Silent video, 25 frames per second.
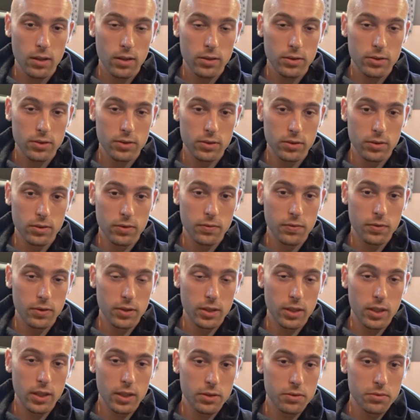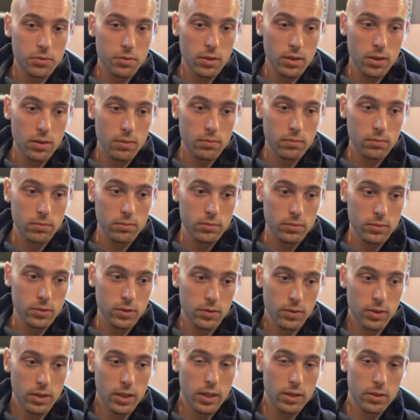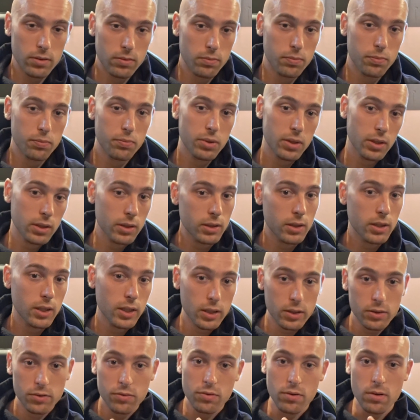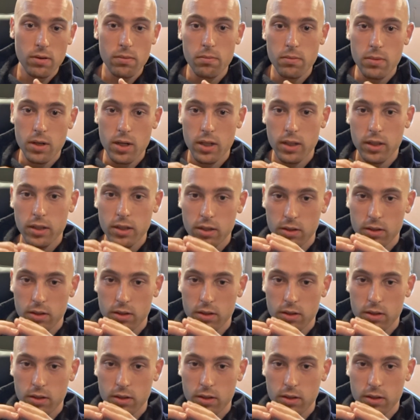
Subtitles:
So for the kick drum, you got your big kick drum mic.